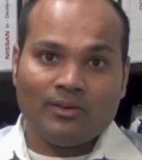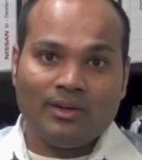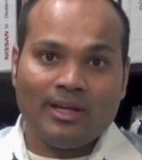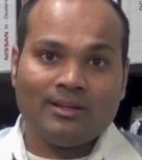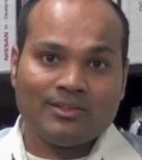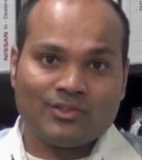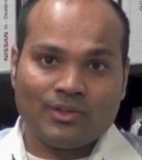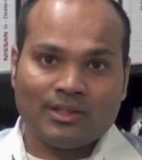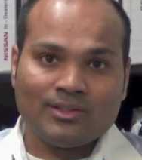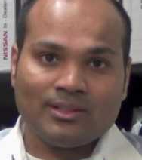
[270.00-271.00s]
create a
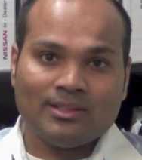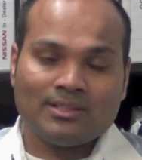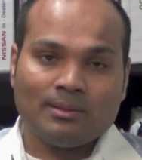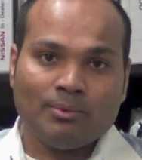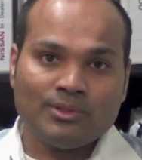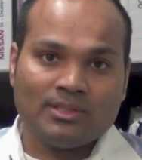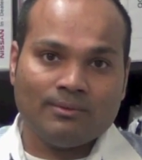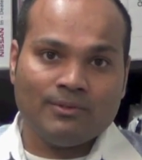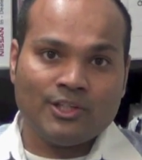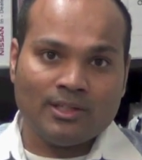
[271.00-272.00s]
structure that supports the
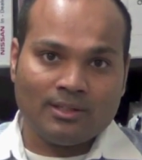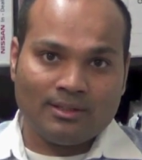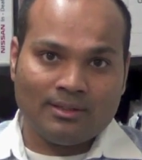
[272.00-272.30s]
vision.